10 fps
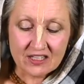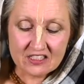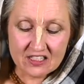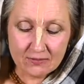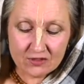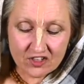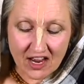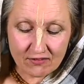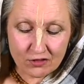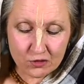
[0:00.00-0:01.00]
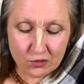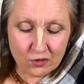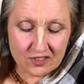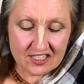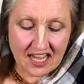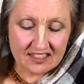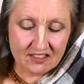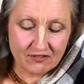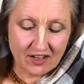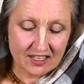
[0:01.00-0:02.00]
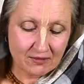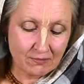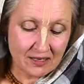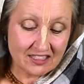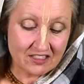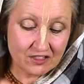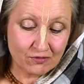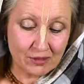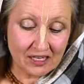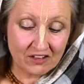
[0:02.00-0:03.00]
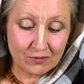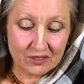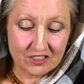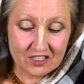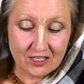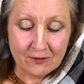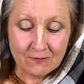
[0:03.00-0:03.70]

and some travel to all the sanctified places of pilgrimage.